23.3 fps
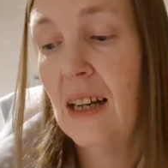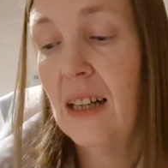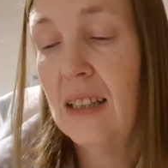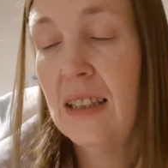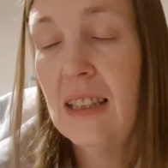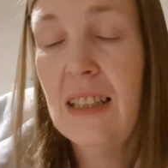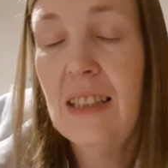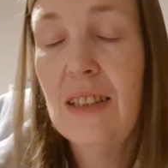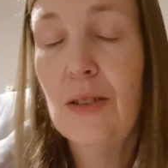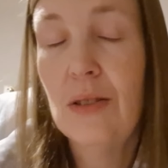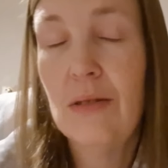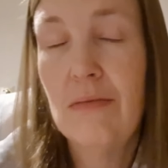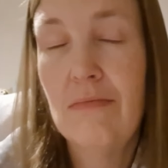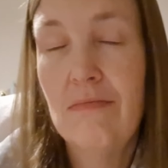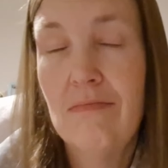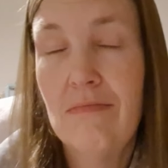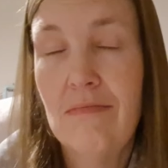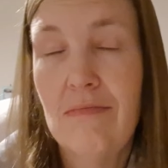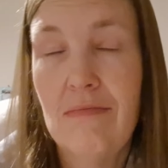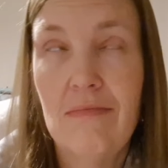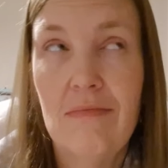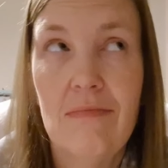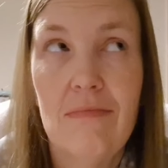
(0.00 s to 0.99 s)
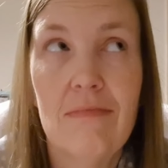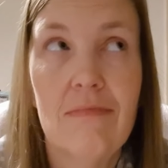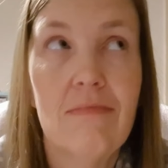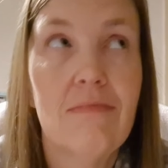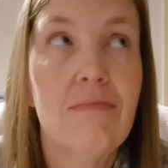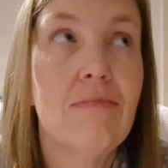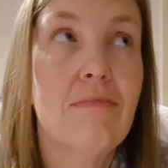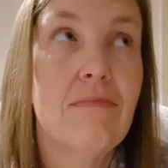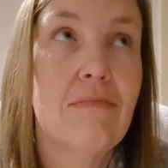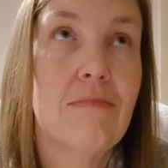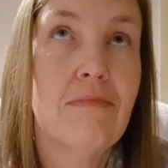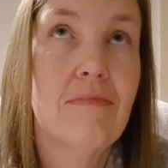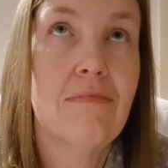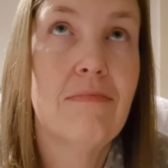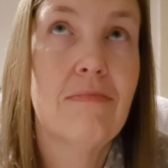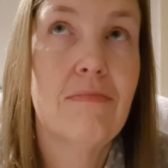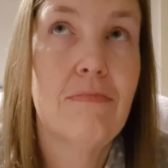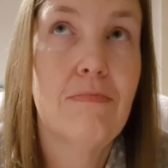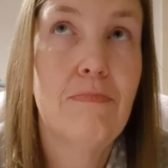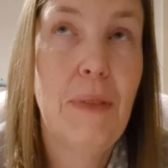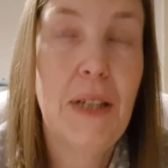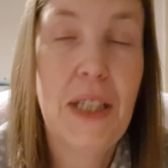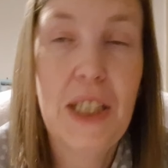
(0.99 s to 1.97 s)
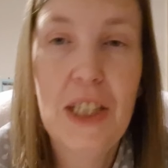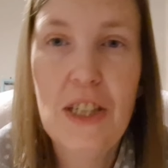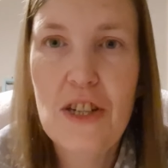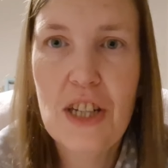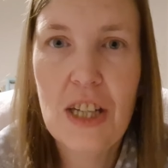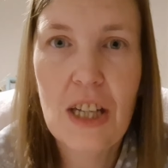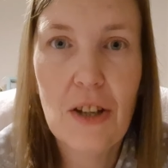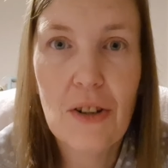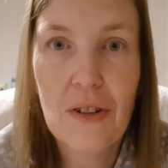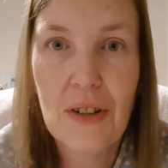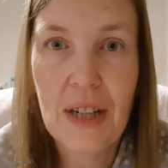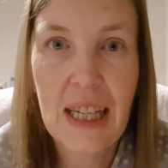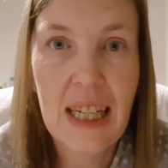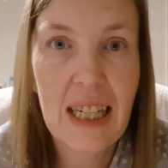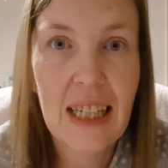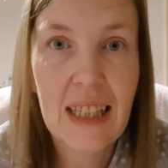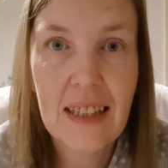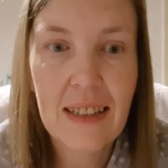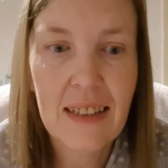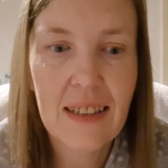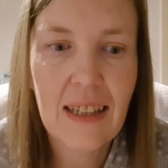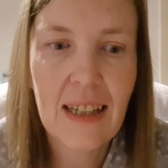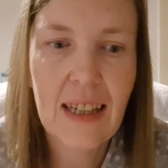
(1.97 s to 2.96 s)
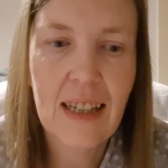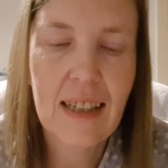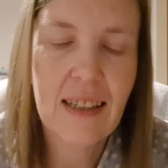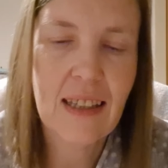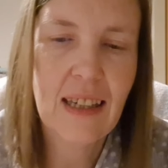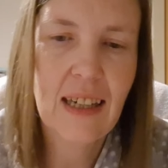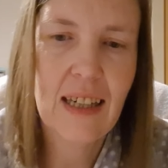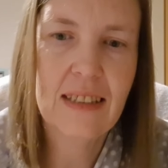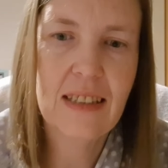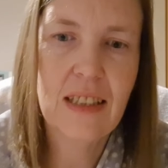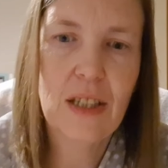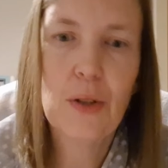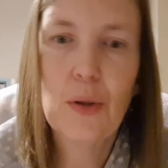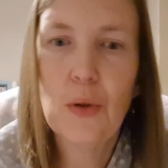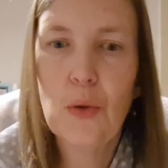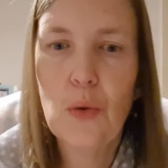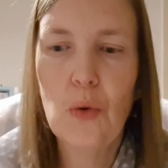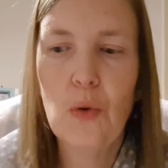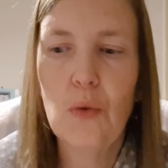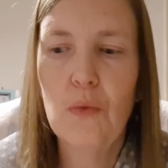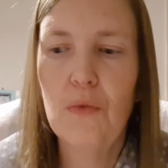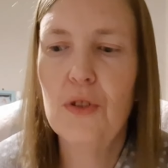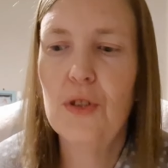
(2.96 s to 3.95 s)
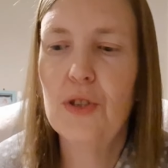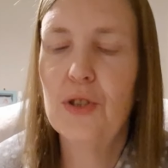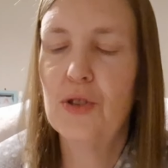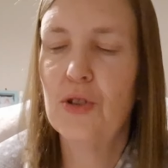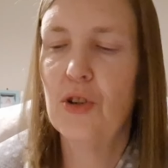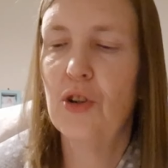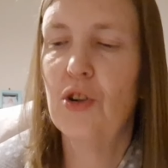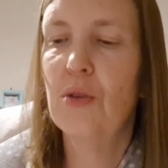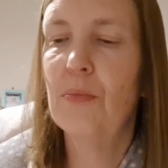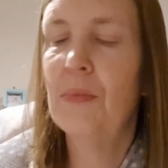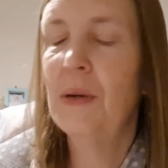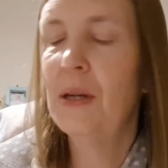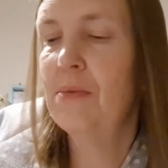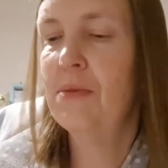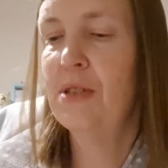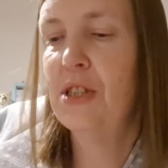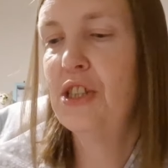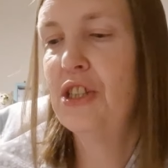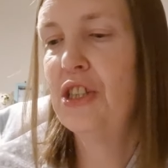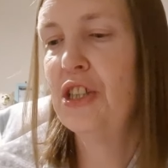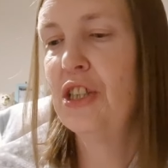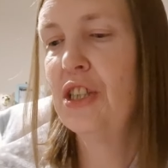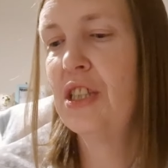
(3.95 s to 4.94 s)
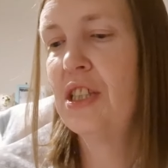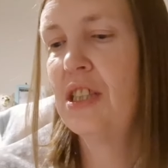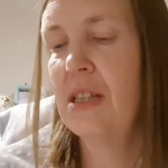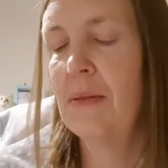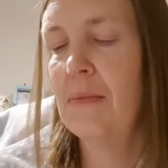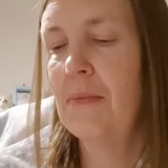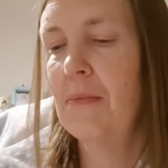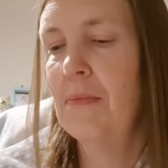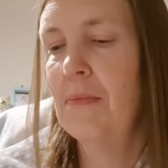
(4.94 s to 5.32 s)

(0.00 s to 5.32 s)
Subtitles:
I didn't binge eat or anything like that. I didn't go over the top. It was just